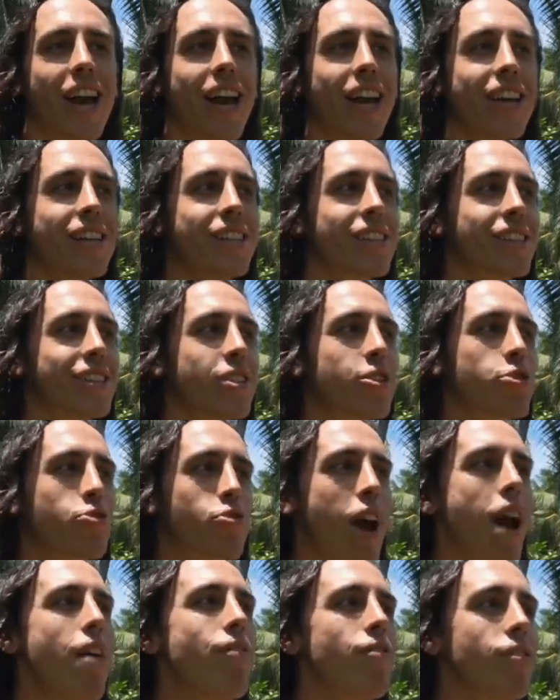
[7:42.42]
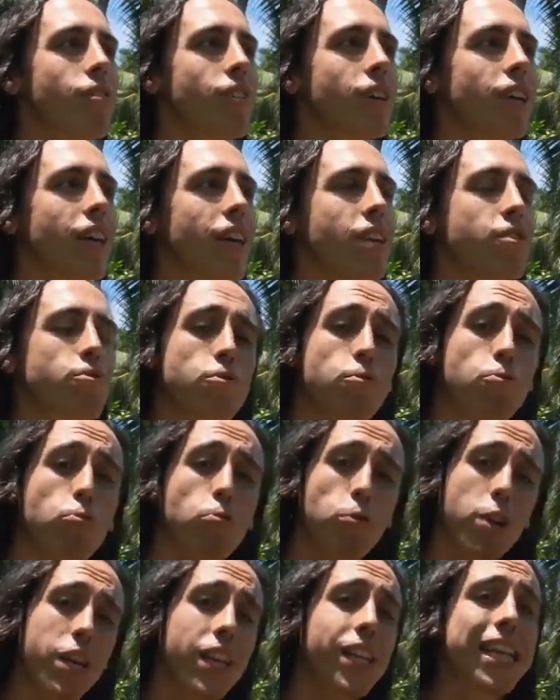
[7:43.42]
And to travel is
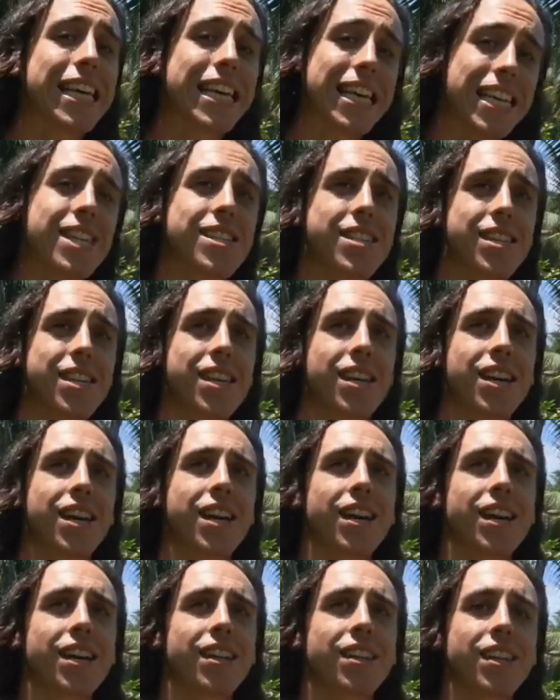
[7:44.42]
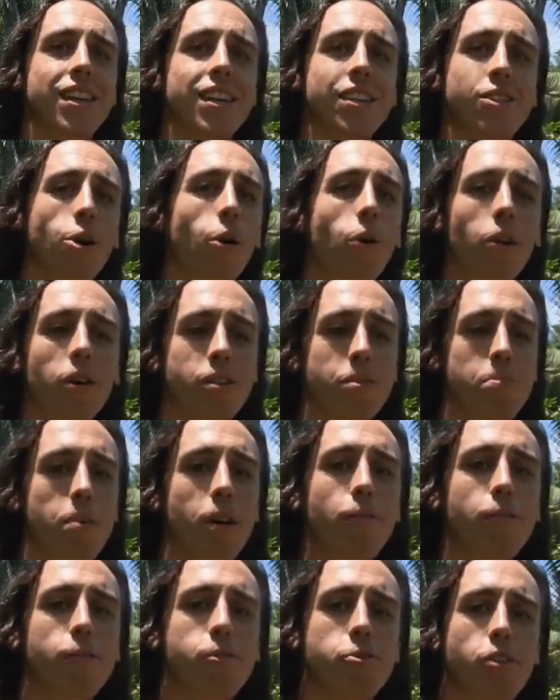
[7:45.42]
really easy. The tourism
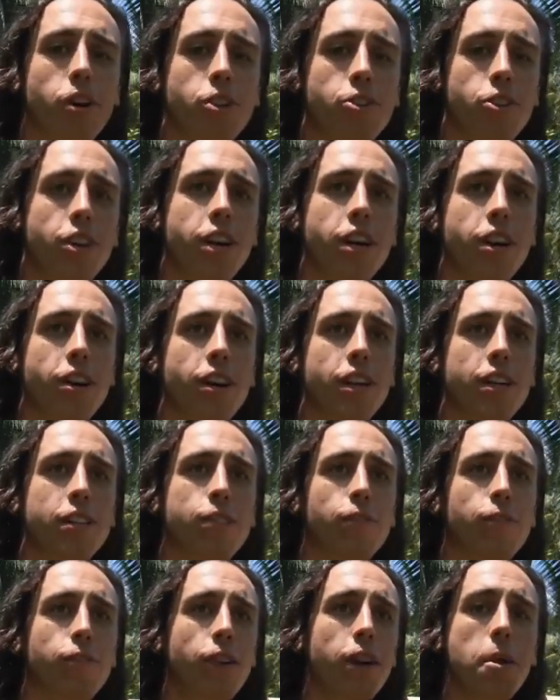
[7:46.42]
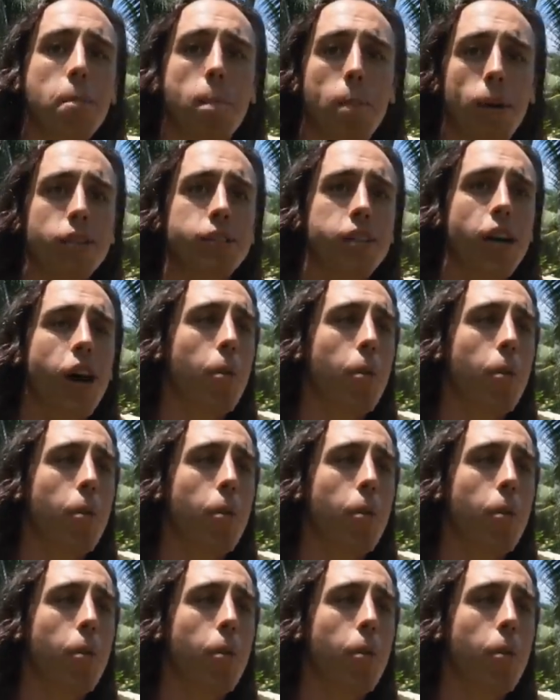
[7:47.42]
infrastructure here is very built